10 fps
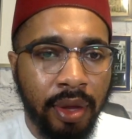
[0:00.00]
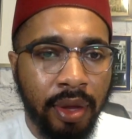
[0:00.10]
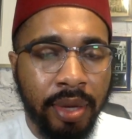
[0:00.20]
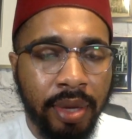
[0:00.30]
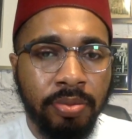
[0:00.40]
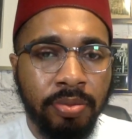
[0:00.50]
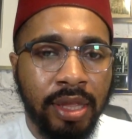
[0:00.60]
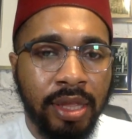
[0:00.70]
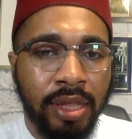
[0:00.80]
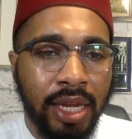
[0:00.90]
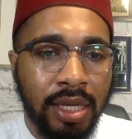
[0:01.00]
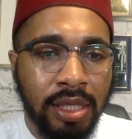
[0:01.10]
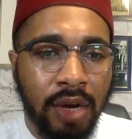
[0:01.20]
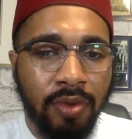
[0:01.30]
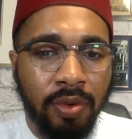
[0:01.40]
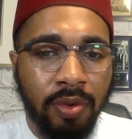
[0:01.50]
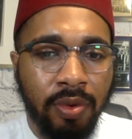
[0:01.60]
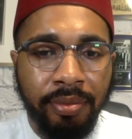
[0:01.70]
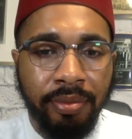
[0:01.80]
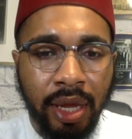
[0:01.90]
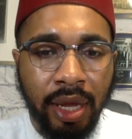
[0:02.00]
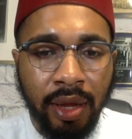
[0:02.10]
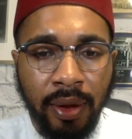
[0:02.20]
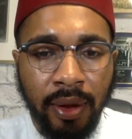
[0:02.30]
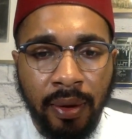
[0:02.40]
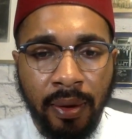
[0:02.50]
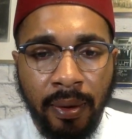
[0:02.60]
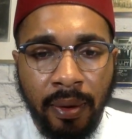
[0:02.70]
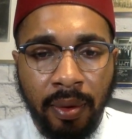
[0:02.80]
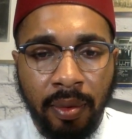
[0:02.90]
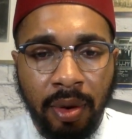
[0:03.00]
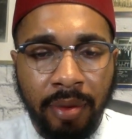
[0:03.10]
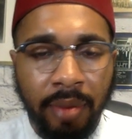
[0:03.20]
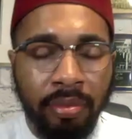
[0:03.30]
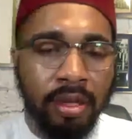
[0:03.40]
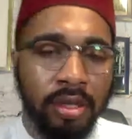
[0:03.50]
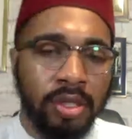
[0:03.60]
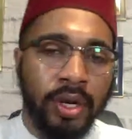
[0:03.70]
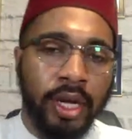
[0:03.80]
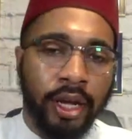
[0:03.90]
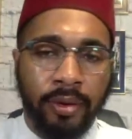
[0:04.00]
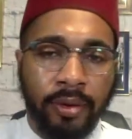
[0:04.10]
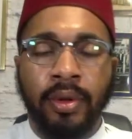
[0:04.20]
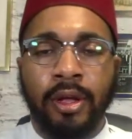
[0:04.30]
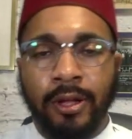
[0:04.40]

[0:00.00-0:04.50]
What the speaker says: Because you may think to yourself, well, wait a minute, brother Jordan L.